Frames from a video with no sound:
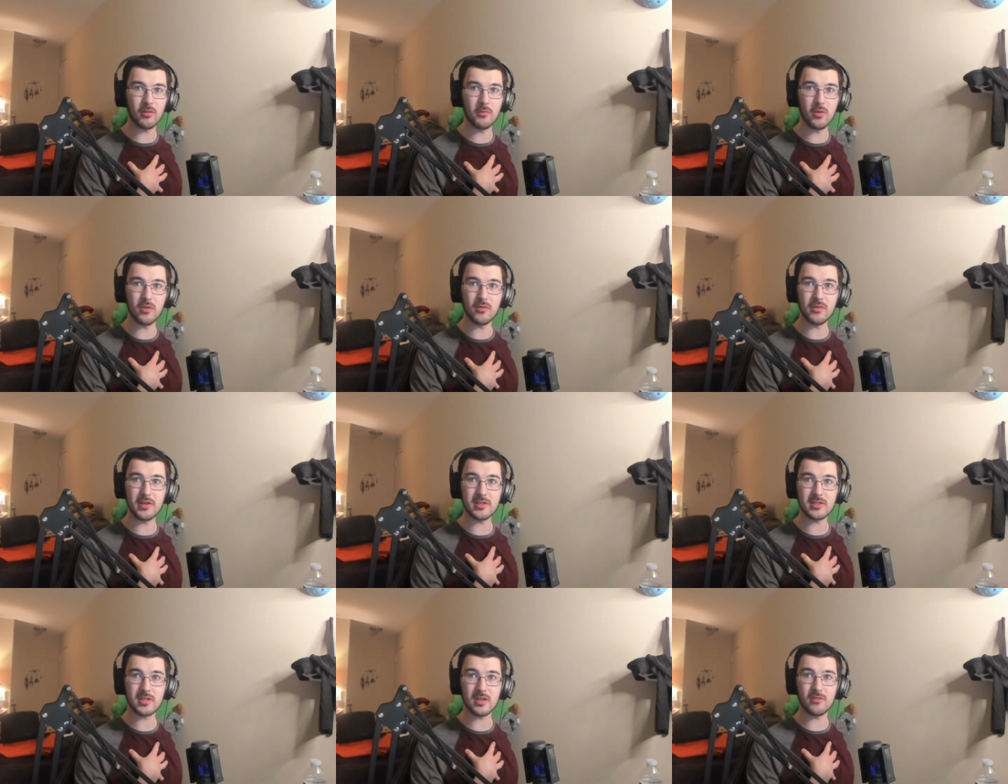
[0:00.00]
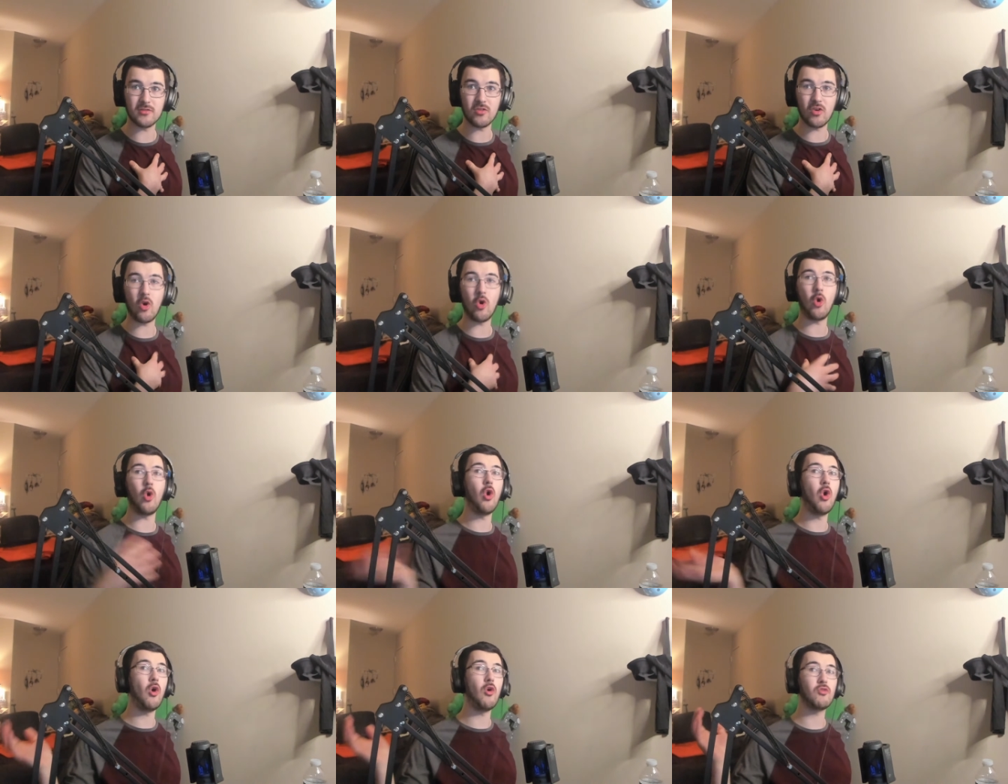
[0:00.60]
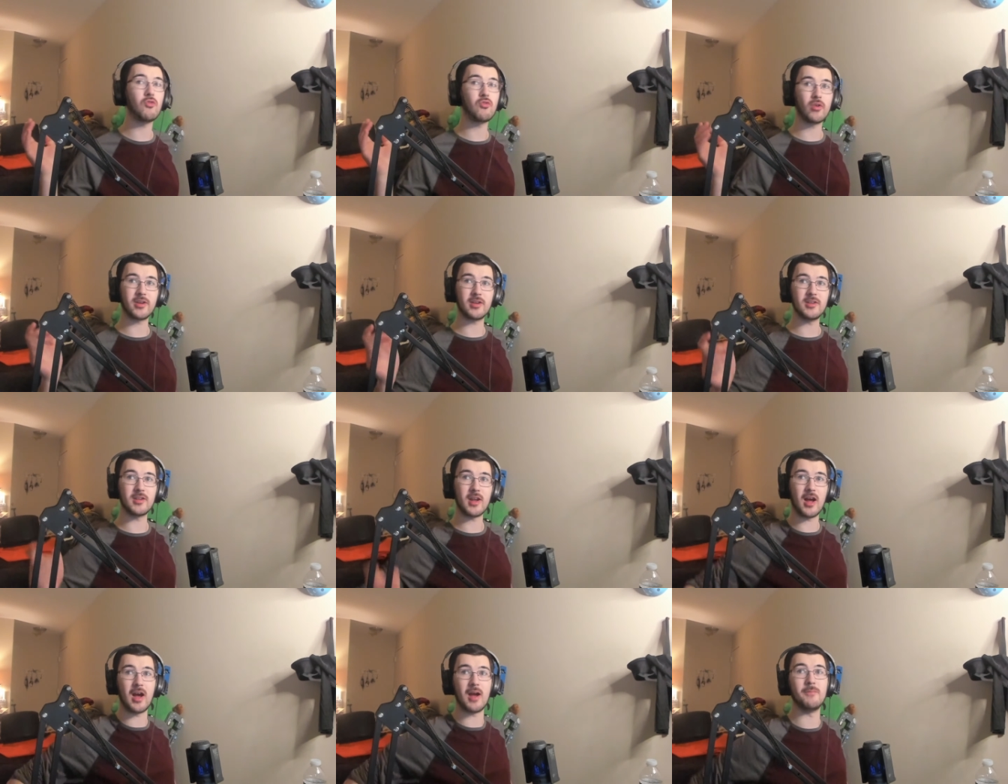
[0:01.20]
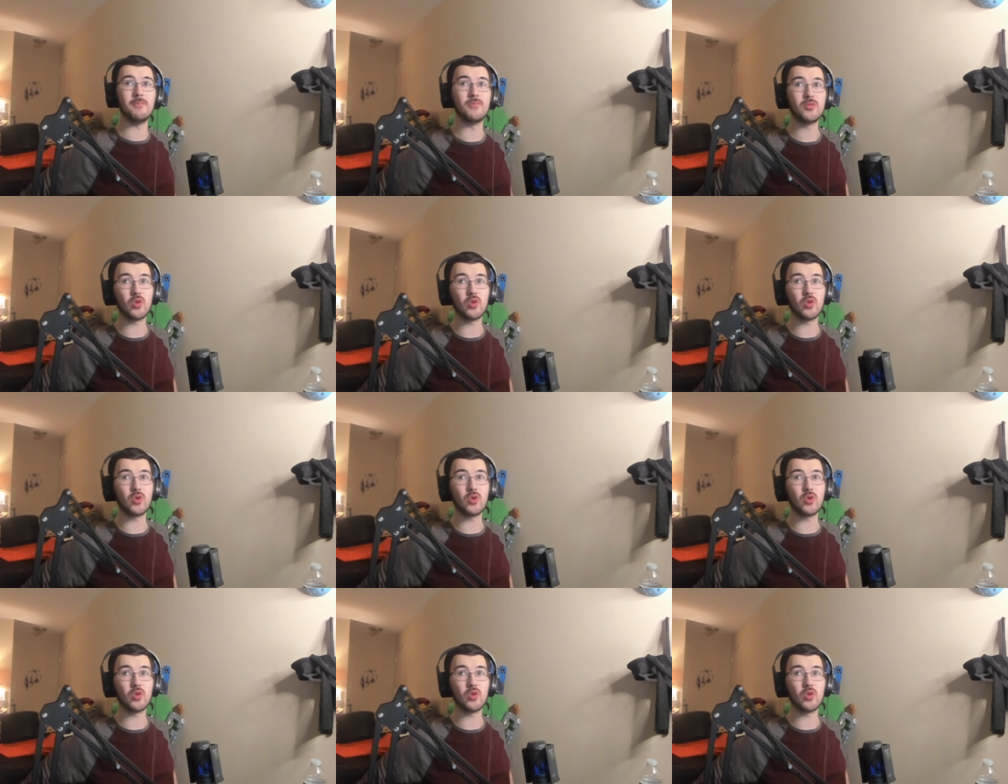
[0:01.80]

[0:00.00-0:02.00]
movies of all freaking time,